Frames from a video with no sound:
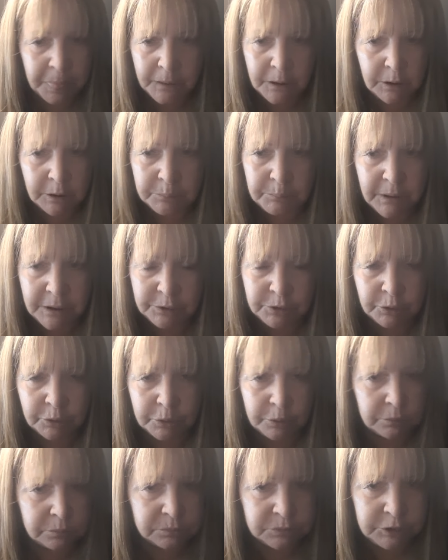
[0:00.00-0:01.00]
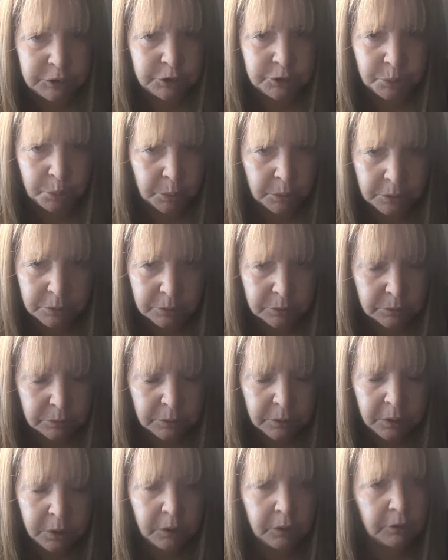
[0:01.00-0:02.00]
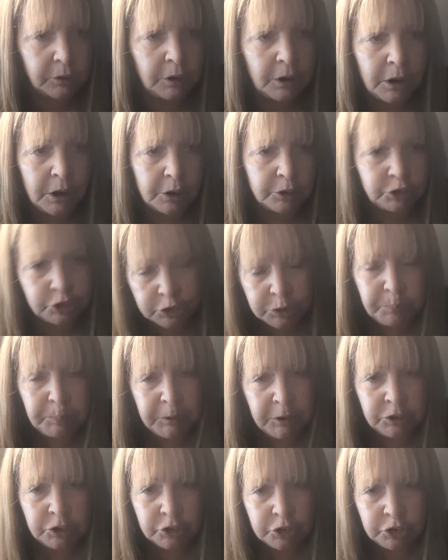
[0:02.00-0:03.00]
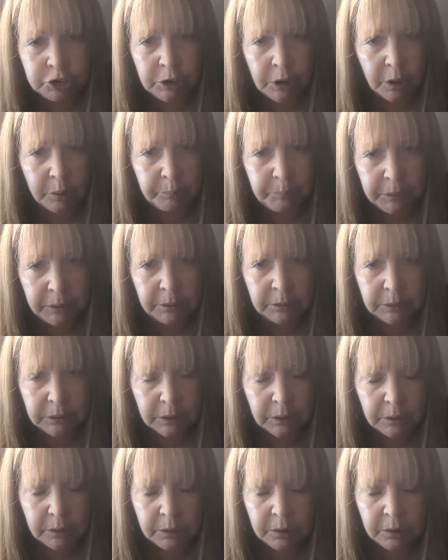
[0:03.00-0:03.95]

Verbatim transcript: a mental disorder. Uh, she's a piece of shit, period.